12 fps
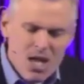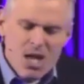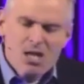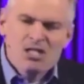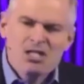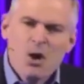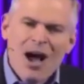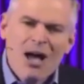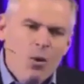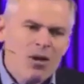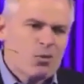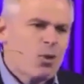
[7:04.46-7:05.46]
So I
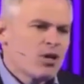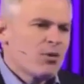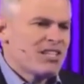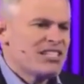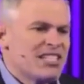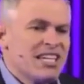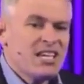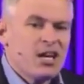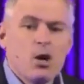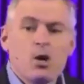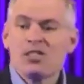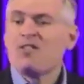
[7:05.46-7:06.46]
once worked with a CEO
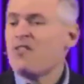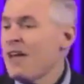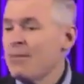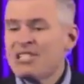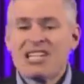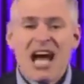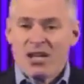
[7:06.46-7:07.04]
who's a famous guy.